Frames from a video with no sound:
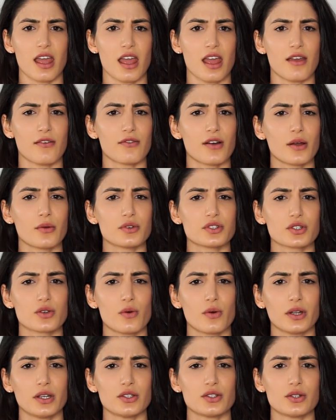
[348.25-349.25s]
if I was
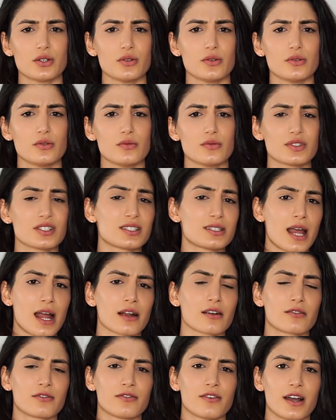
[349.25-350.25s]
going to
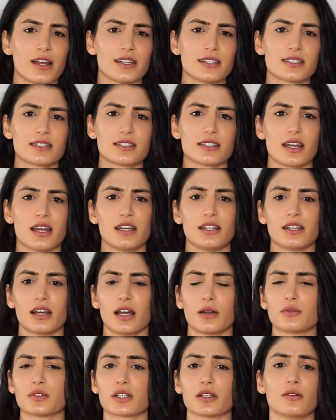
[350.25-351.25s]
sacrifice and
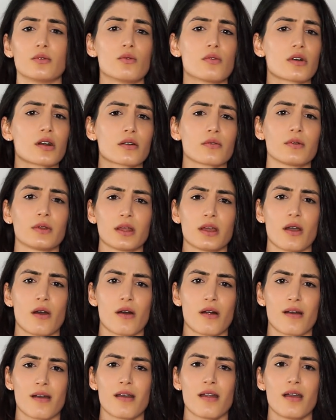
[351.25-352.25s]
I was going to work really
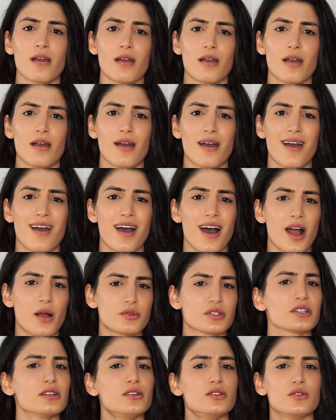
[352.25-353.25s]
hard, I
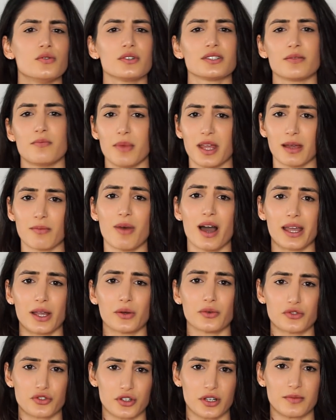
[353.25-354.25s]
was going to do it to make my
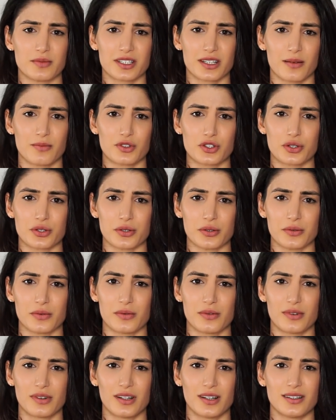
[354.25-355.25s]
own dreams come
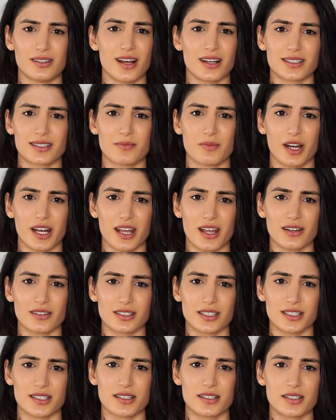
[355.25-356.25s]
true, not somebody
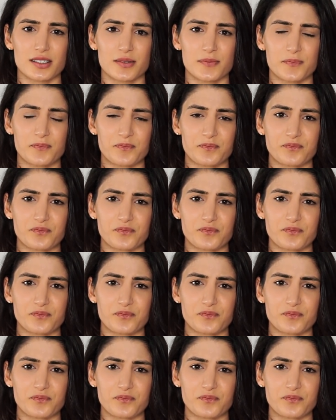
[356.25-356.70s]
else's.